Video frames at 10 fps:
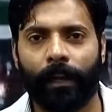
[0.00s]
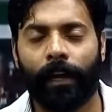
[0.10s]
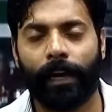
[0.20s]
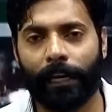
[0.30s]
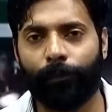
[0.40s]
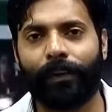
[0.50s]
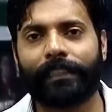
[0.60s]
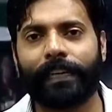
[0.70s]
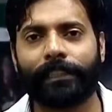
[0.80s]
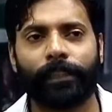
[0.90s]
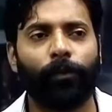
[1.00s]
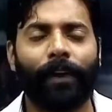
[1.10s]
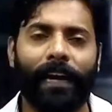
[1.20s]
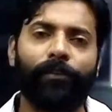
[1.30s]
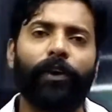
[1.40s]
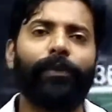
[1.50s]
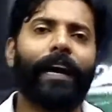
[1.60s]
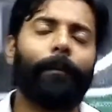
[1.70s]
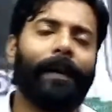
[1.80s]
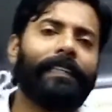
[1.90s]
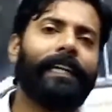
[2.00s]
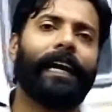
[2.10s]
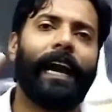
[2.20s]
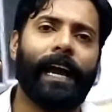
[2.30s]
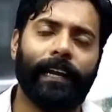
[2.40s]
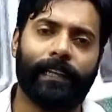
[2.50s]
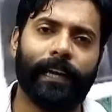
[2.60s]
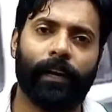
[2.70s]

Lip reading: In physics, whenever we are measuring anything,